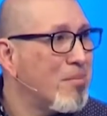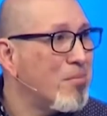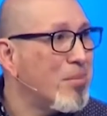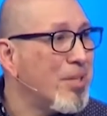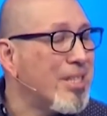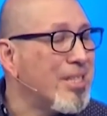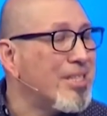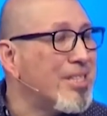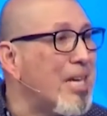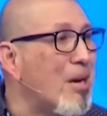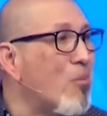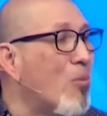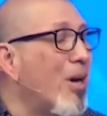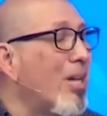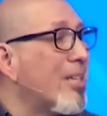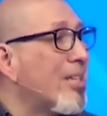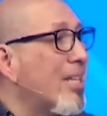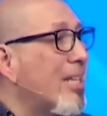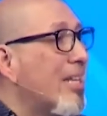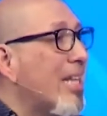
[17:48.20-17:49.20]
because I
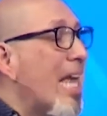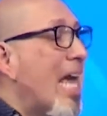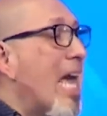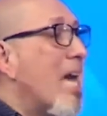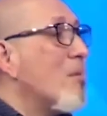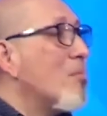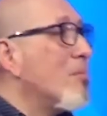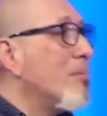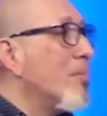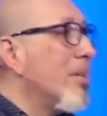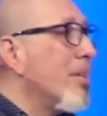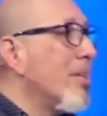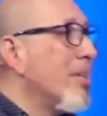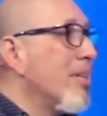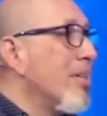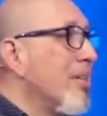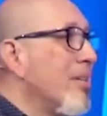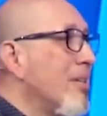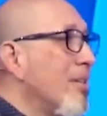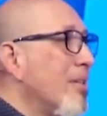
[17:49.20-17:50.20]
want the lamb
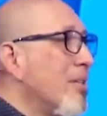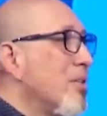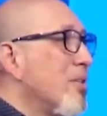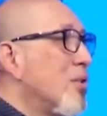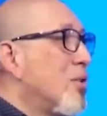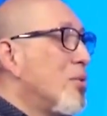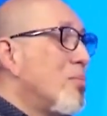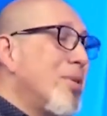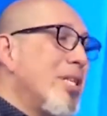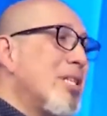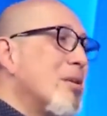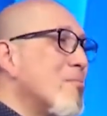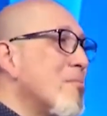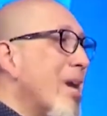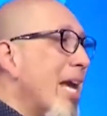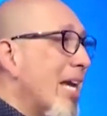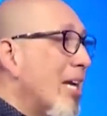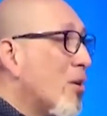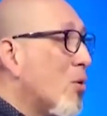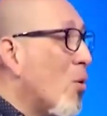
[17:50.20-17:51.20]
to be the
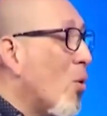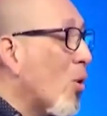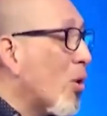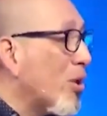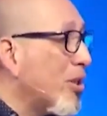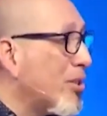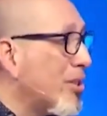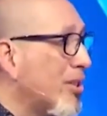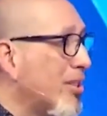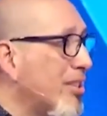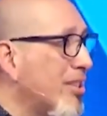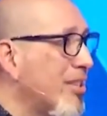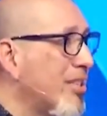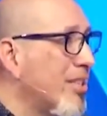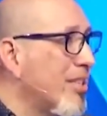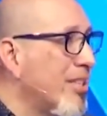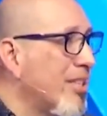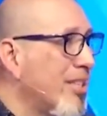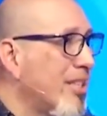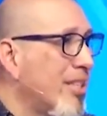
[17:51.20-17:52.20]
main course.
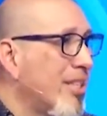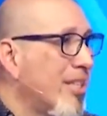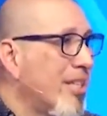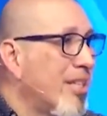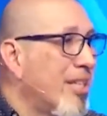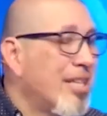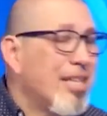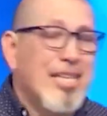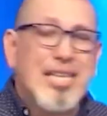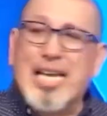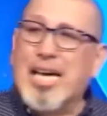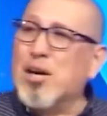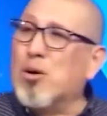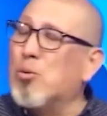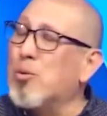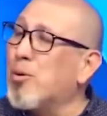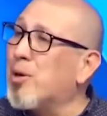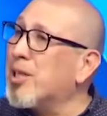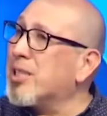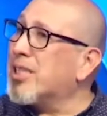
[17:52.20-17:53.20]
And I
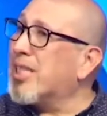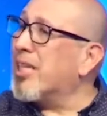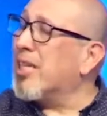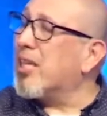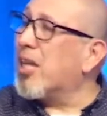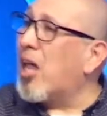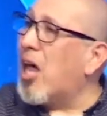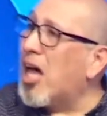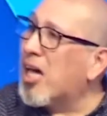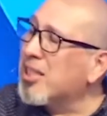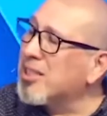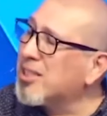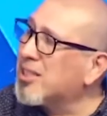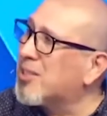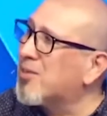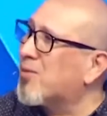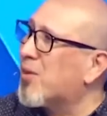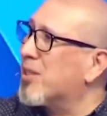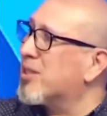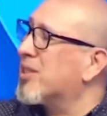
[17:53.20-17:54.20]
don't want the loss
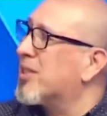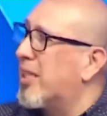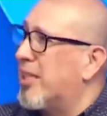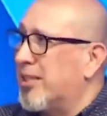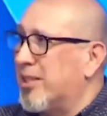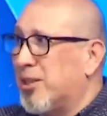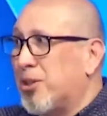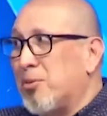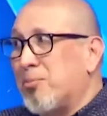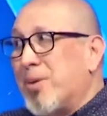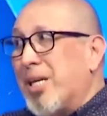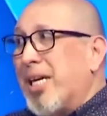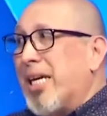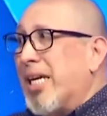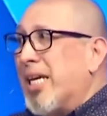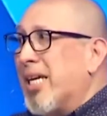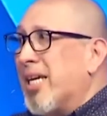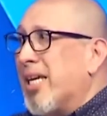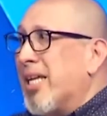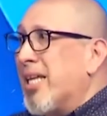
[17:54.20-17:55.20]
of our son to
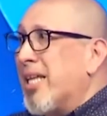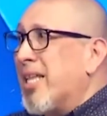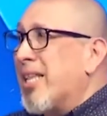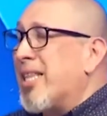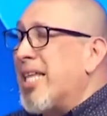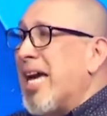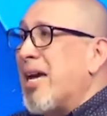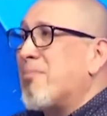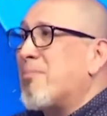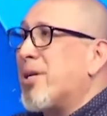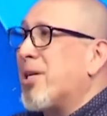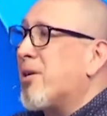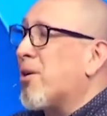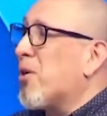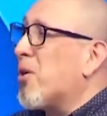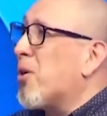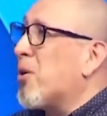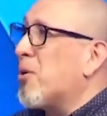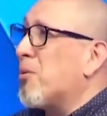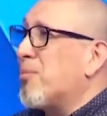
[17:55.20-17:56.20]
be that bitter
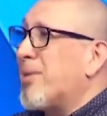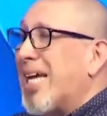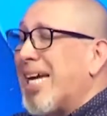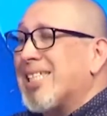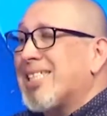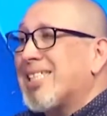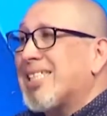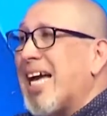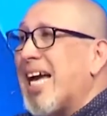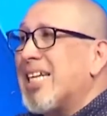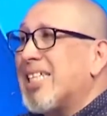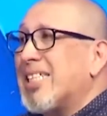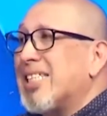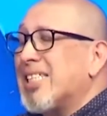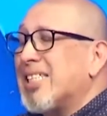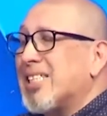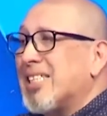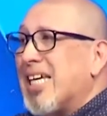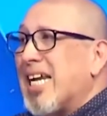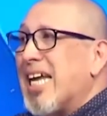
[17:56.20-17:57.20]
herb, that side
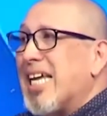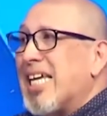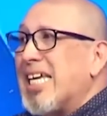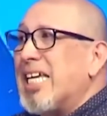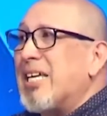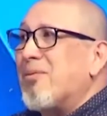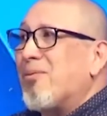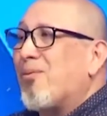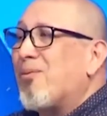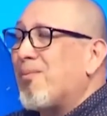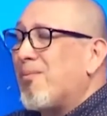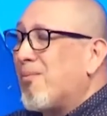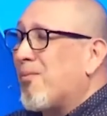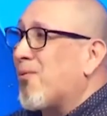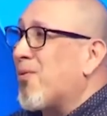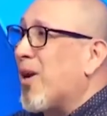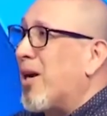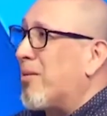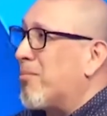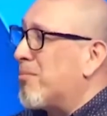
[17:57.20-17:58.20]
dish that I eat
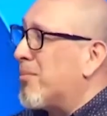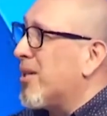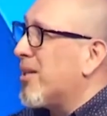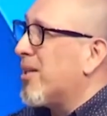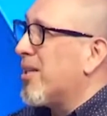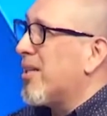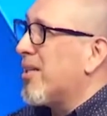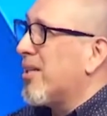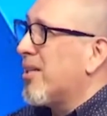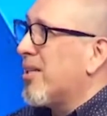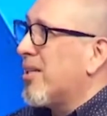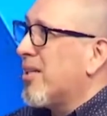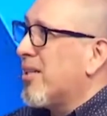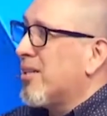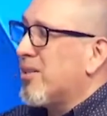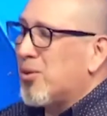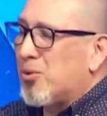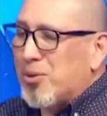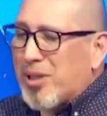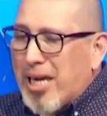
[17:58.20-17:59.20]
from
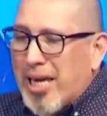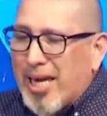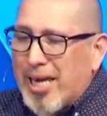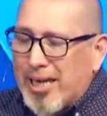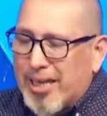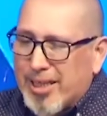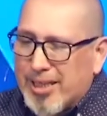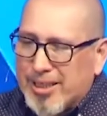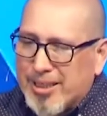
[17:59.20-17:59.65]
today.